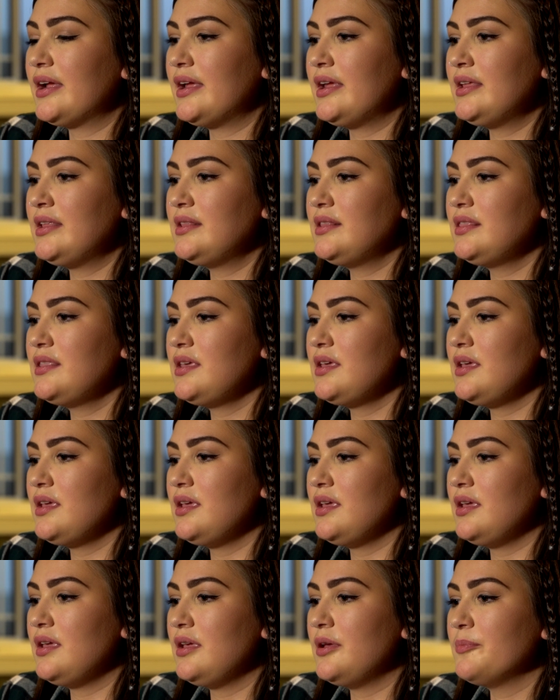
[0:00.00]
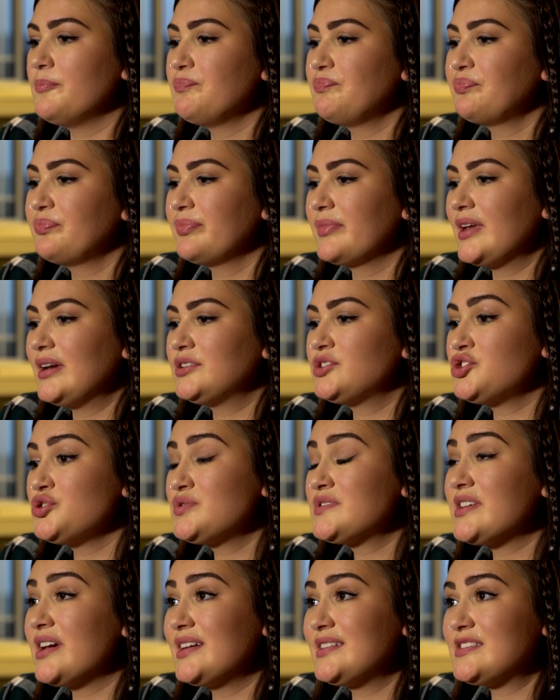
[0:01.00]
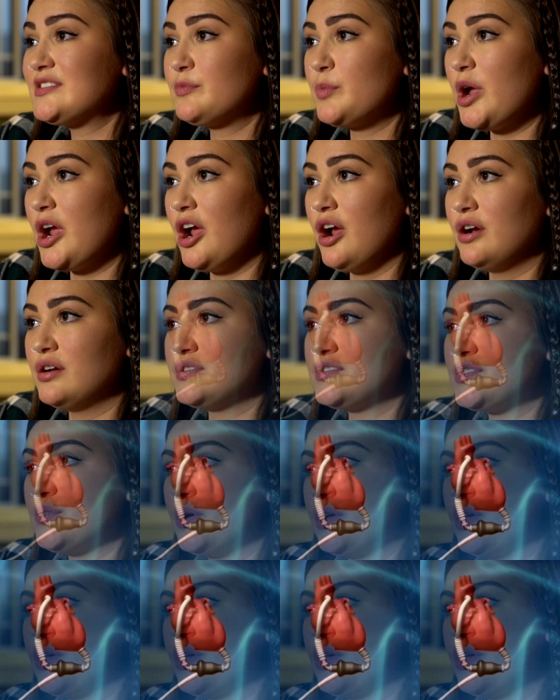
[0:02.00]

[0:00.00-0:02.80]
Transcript: in the 2 sides of my heart, so